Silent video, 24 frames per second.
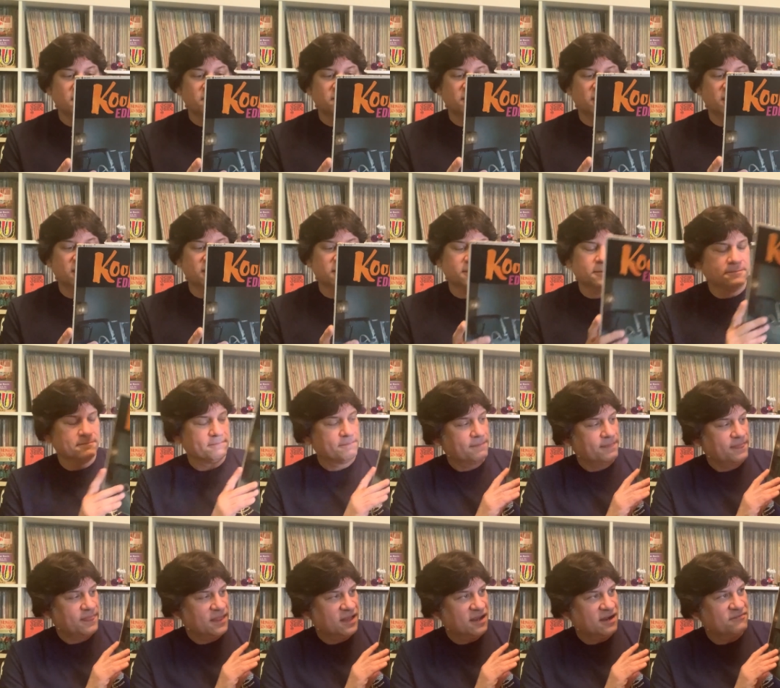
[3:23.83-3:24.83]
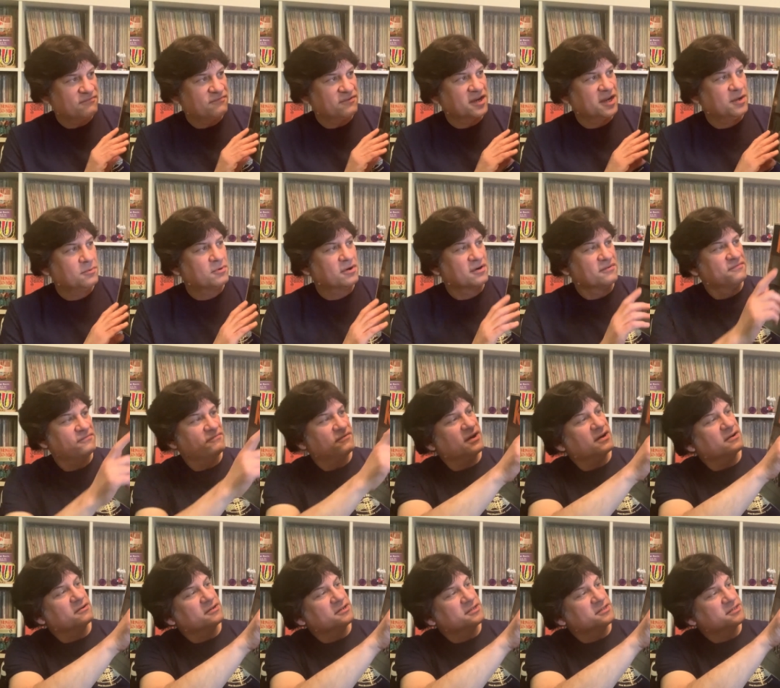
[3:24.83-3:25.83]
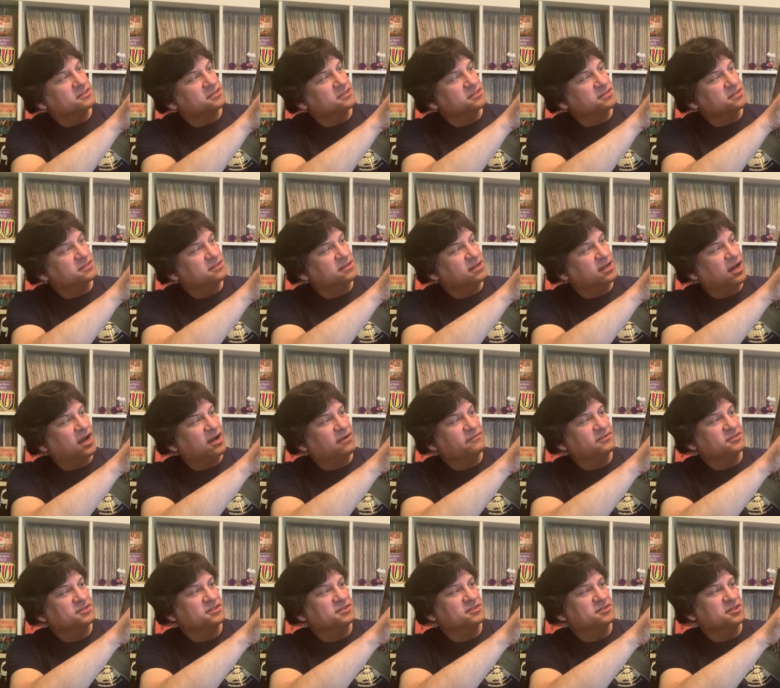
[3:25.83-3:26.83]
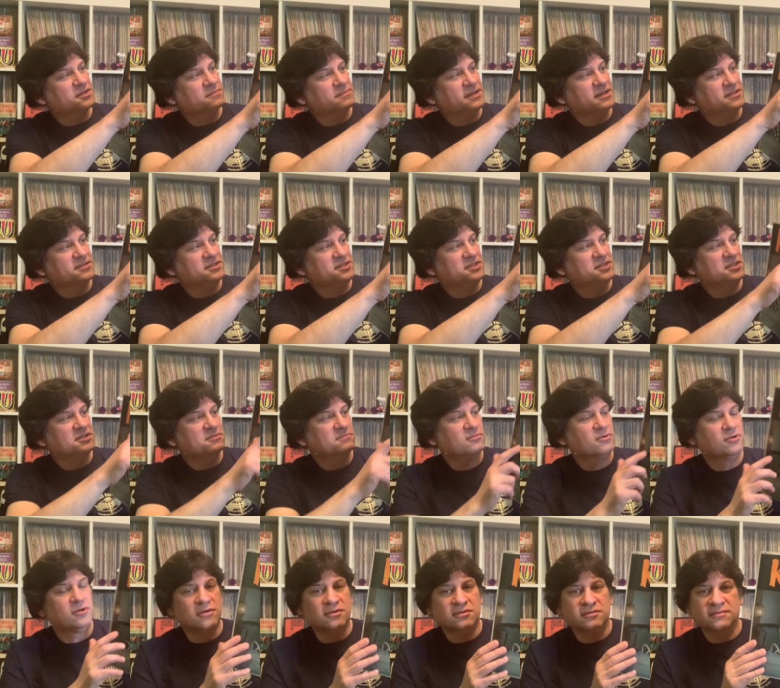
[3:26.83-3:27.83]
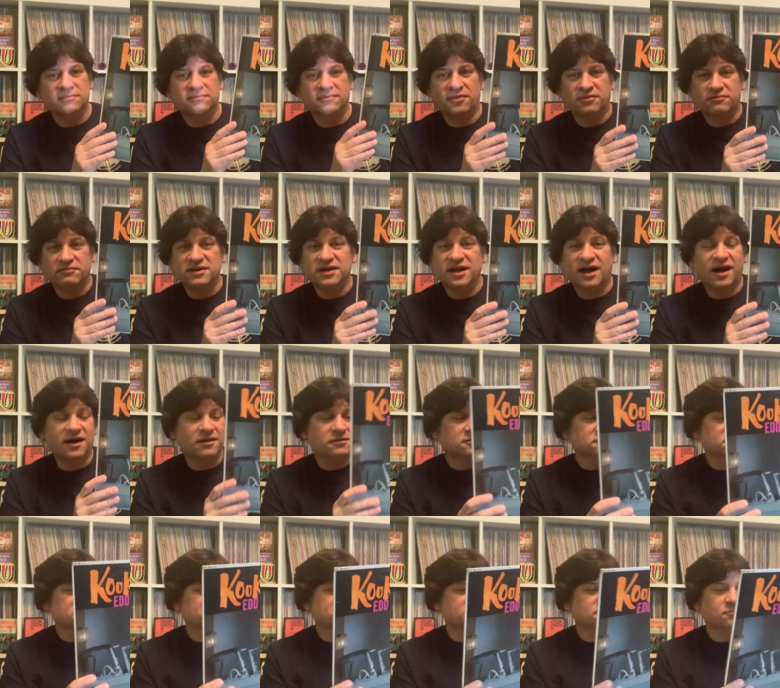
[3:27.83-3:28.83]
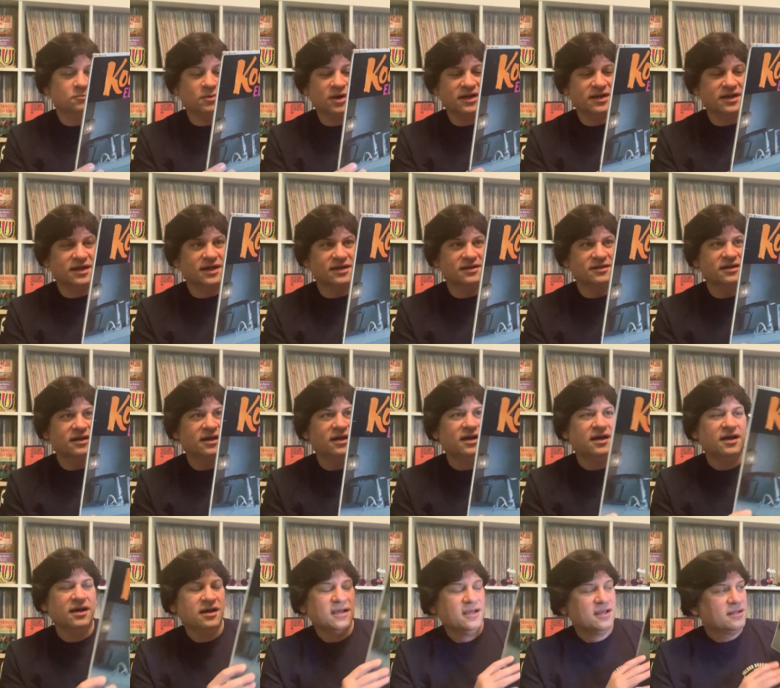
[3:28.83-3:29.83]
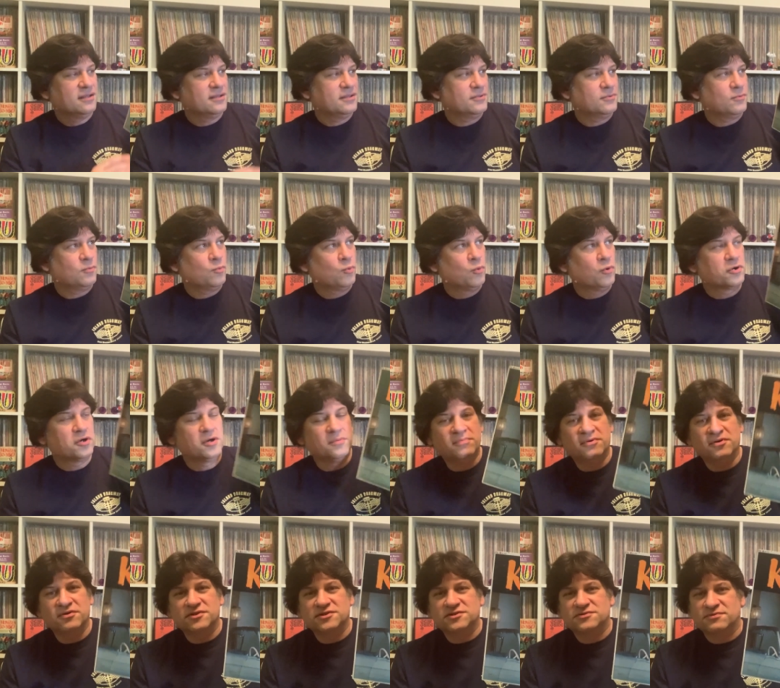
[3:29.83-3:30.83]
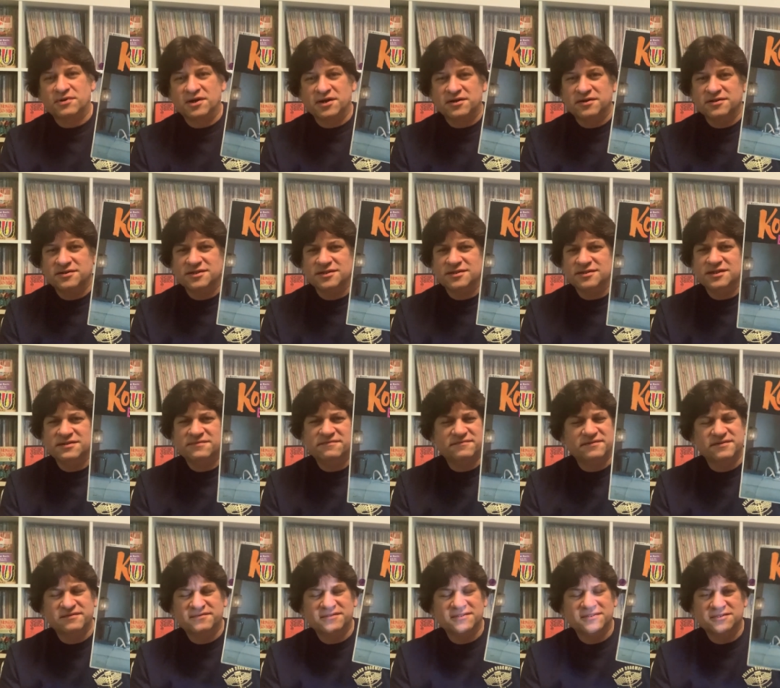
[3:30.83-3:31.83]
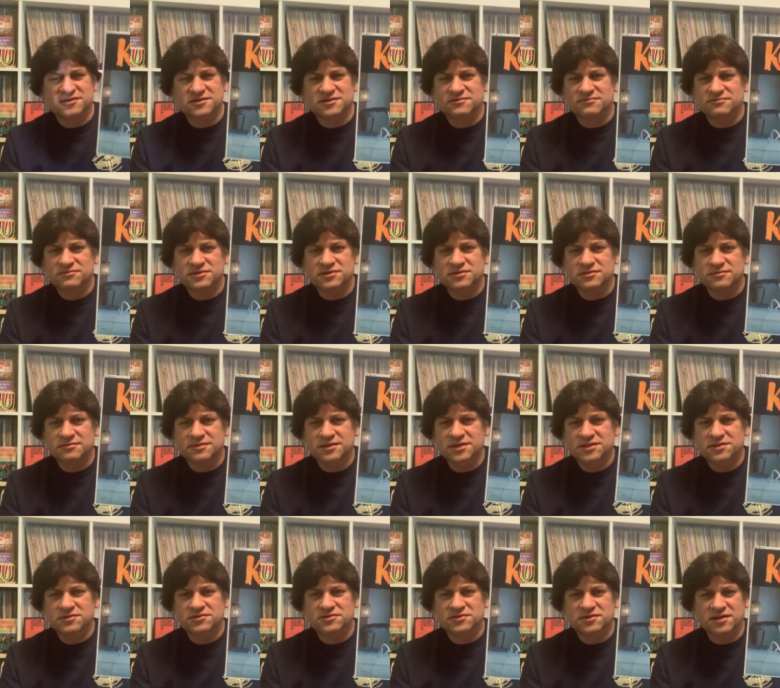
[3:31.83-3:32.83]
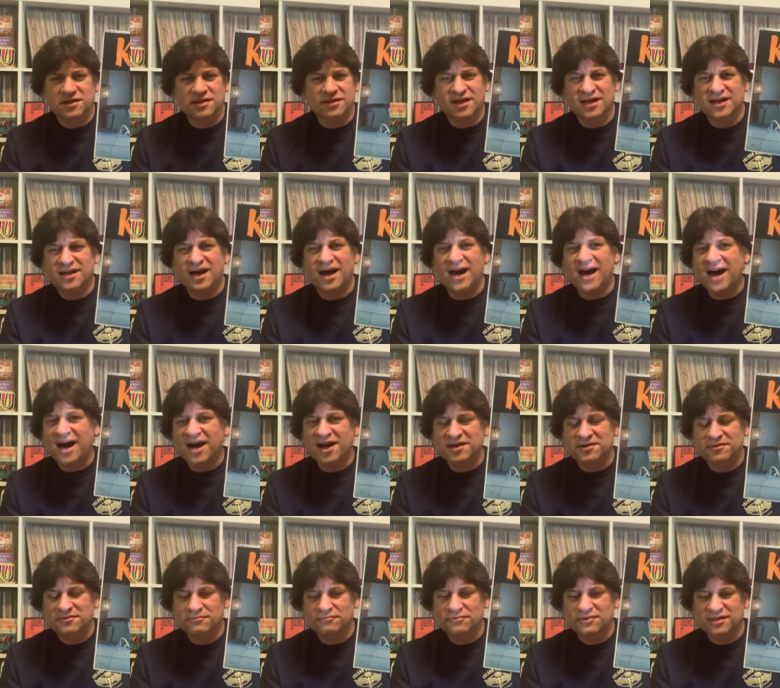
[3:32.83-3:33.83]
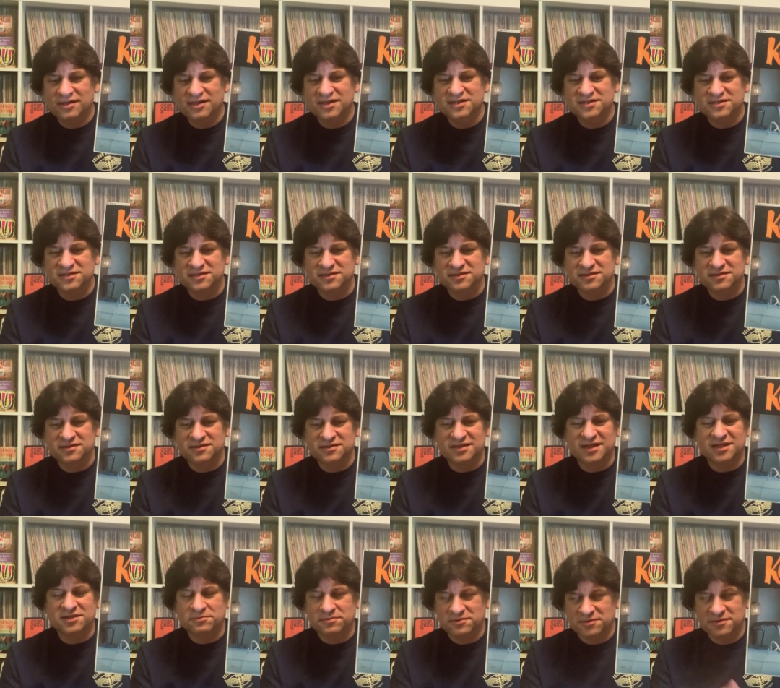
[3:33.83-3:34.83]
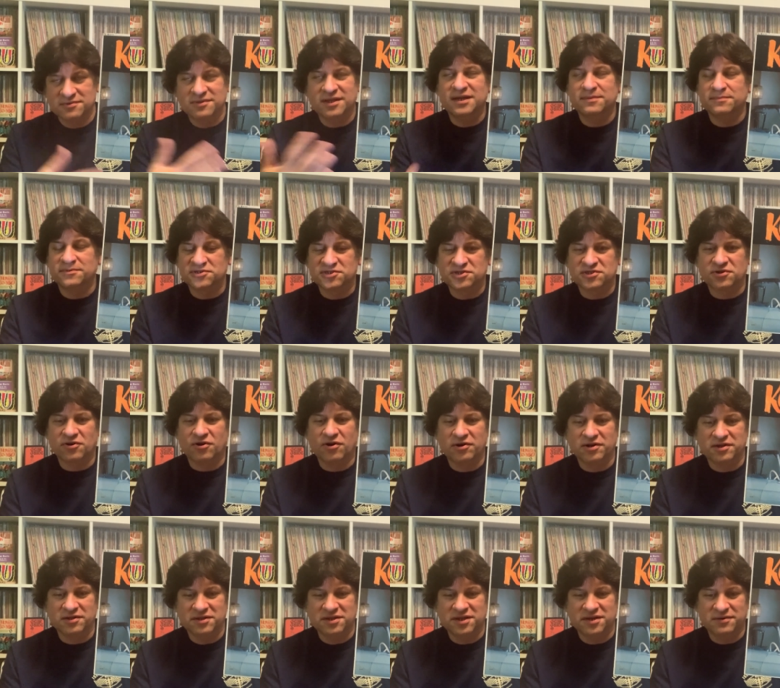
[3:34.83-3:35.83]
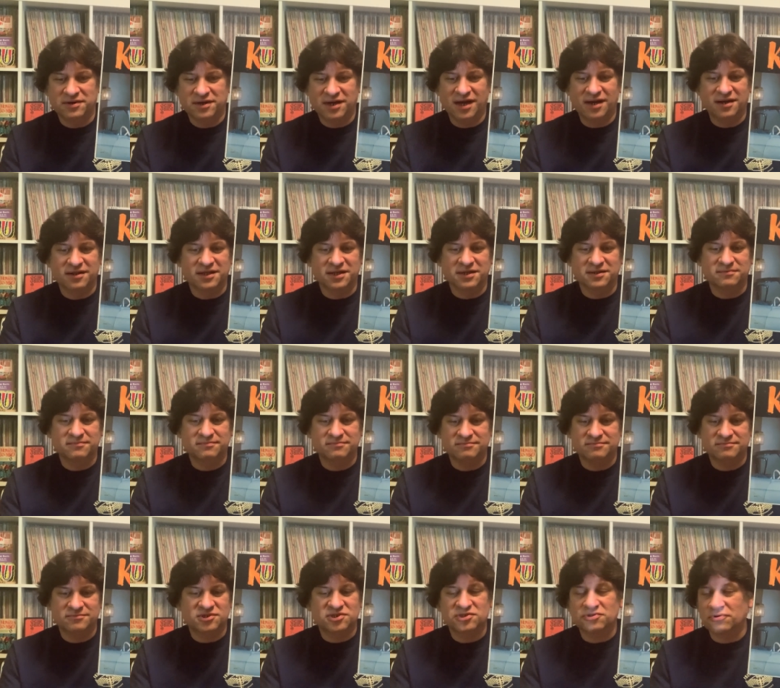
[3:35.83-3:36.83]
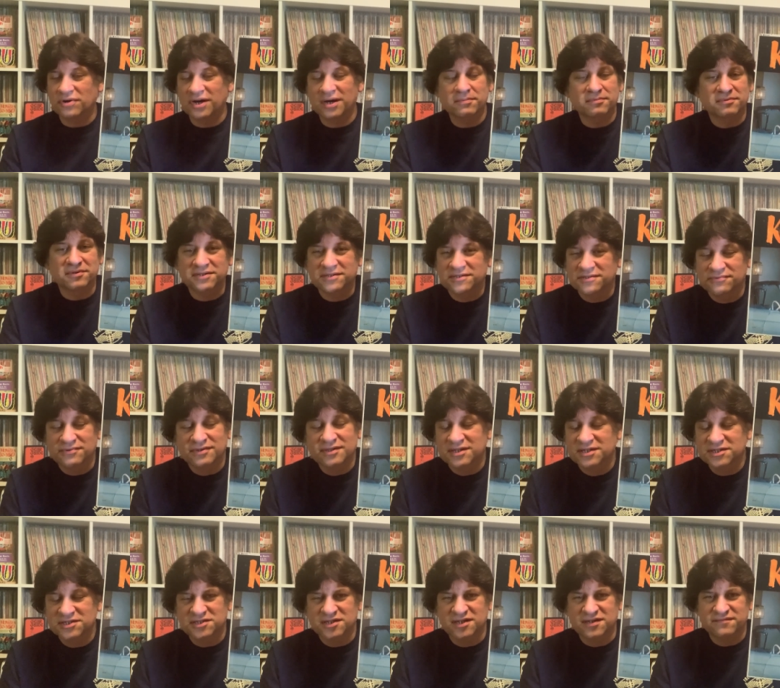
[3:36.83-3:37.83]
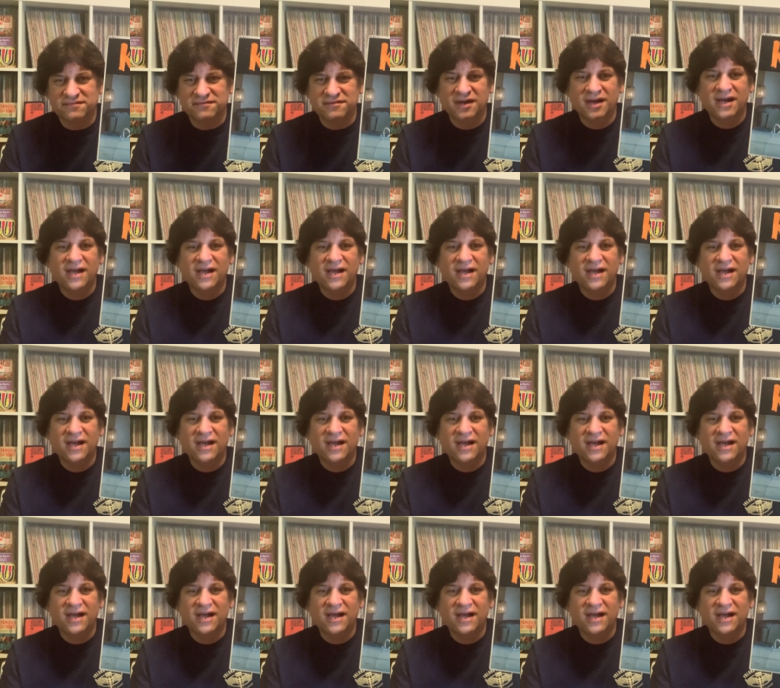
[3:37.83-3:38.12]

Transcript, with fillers: Um, I forget where I found this. Obviously in some antique mall. three dollars. Why not? Warner Brothers Records in the late fifties is real interesting. A lot of odd releases, because that's when the label started, and they were kind of like scrambling to release stuff.